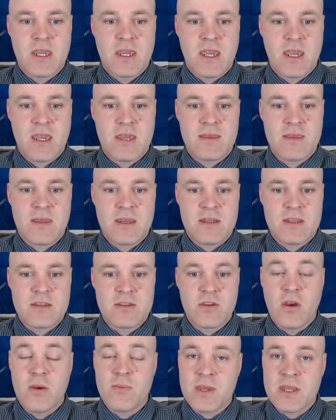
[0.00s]
and that he's
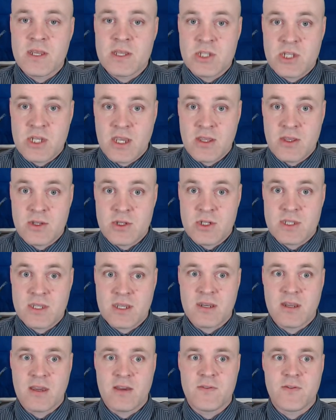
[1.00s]
not being challenged
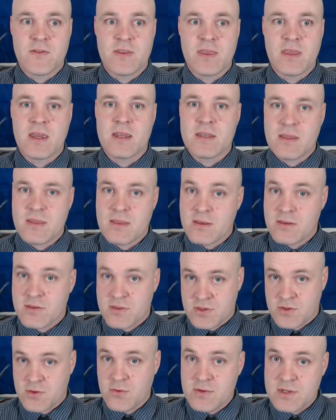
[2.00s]
enough, and that the
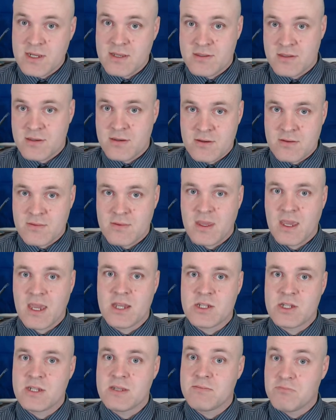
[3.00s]
school needs to
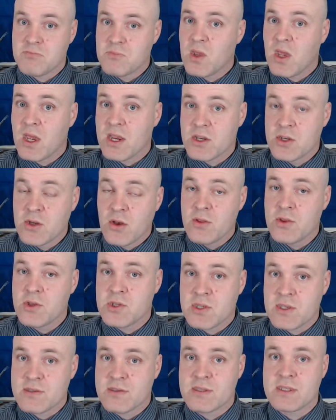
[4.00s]
actually
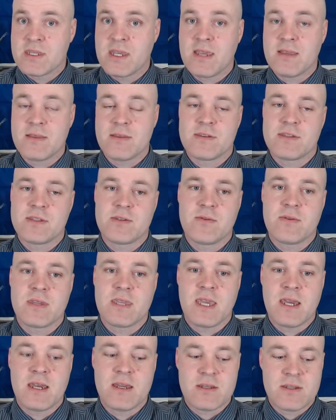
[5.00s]
acknowledge this and take this into
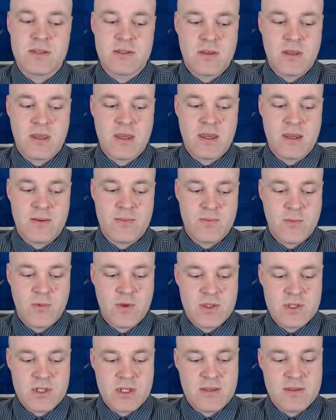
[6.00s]
account
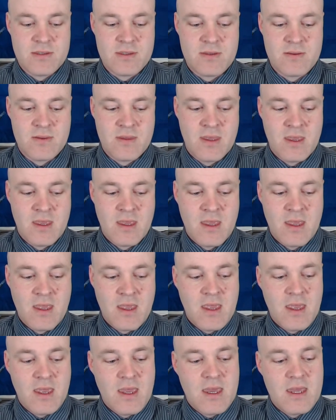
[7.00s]
with Jason.
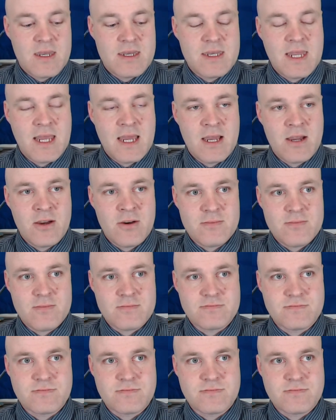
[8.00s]
Now,